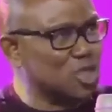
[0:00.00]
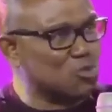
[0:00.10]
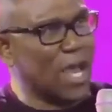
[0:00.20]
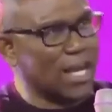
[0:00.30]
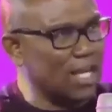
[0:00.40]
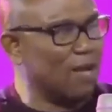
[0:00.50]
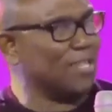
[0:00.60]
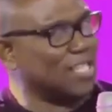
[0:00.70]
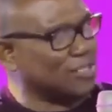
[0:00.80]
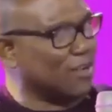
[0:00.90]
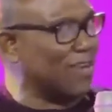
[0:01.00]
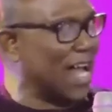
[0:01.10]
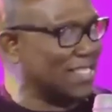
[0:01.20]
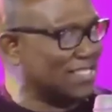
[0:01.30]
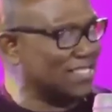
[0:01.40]
square kilometers of
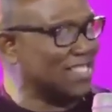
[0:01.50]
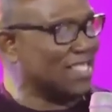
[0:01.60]
land.